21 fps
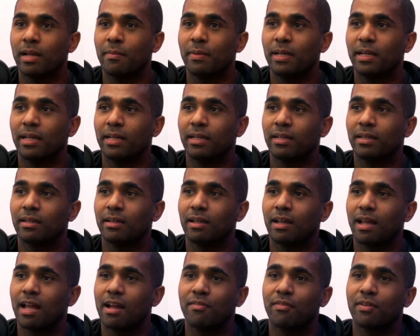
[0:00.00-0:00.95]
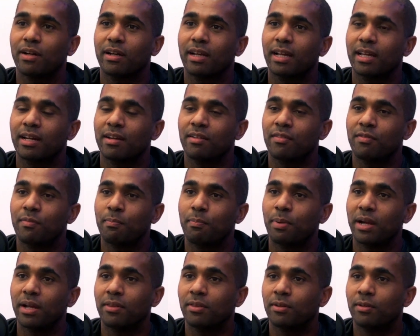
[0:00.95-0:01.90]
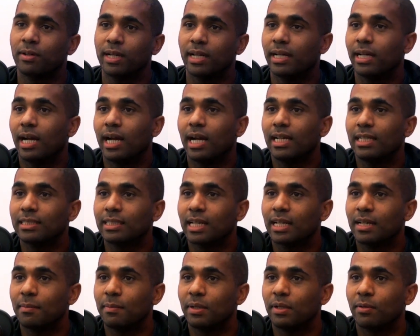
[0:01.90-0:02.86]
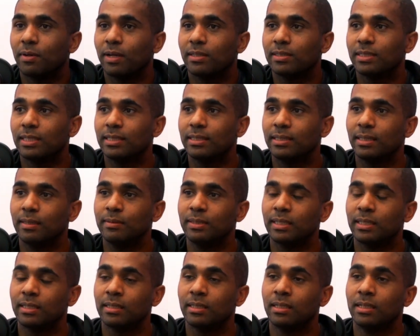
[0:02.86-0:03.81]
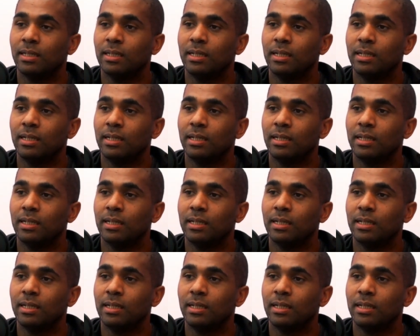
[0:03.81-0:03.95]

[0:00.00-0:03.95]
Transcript: I mean, every kind of breakthrough in AI has kind of been around systems, and